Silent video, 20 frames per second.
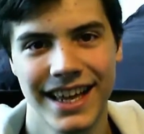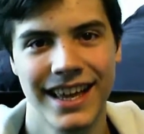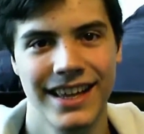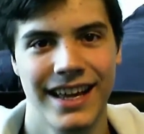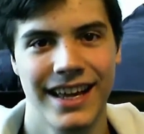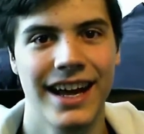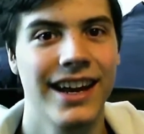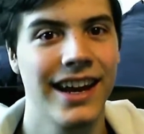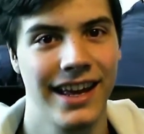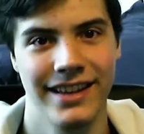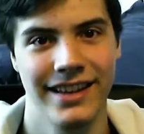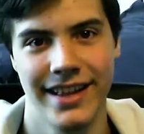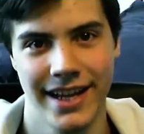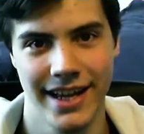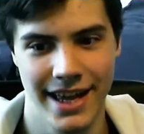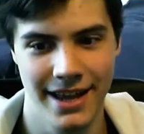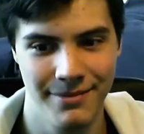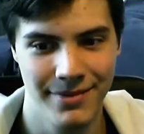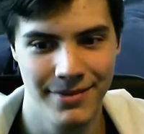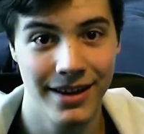I like that
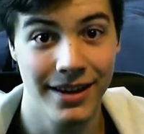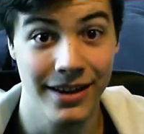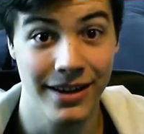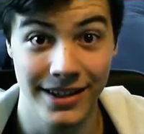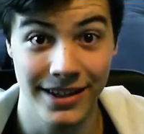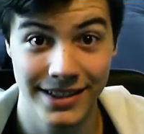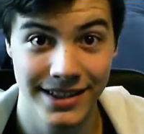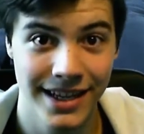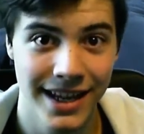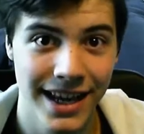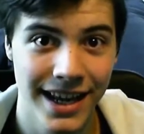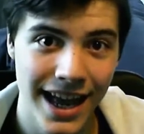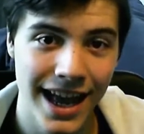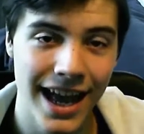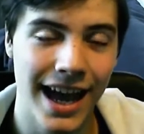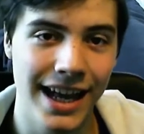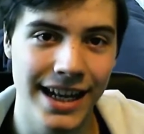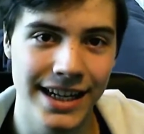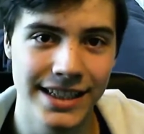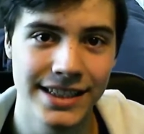game a lot,
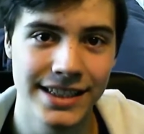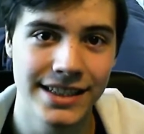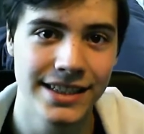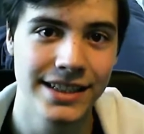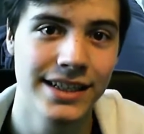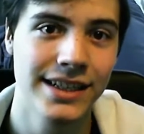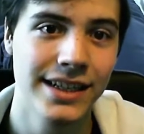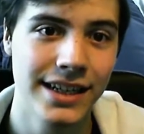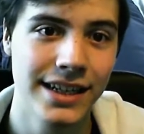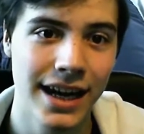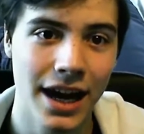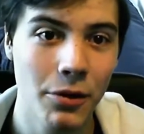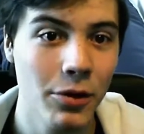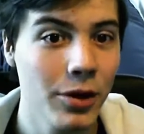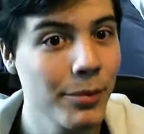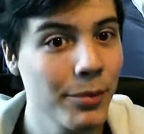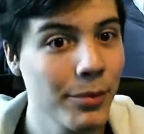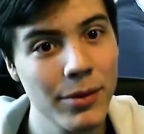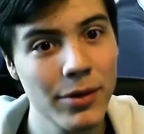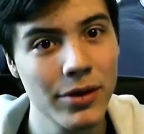and I want to
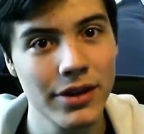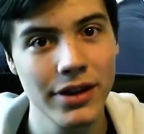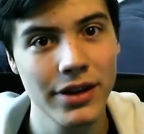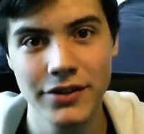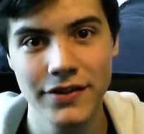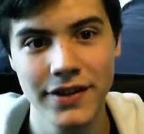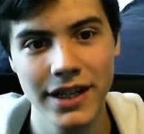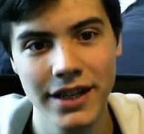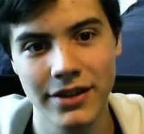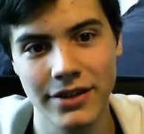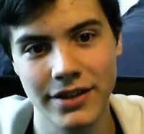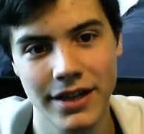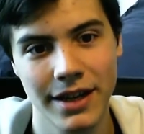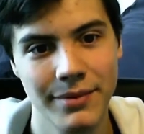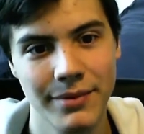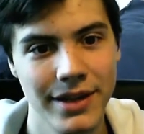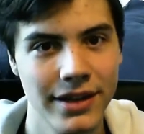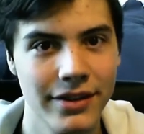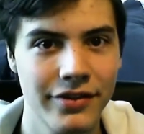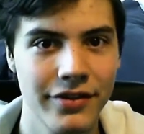make more of those videos. I
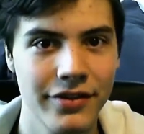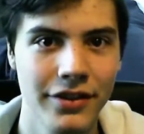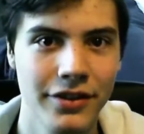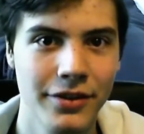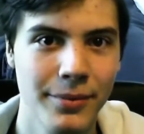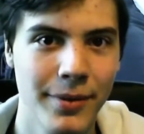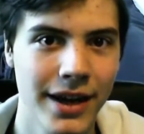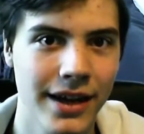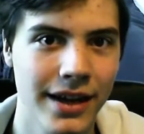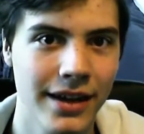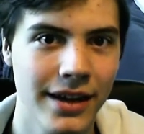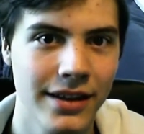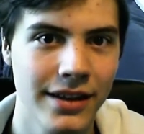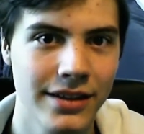mean, they're fun to make.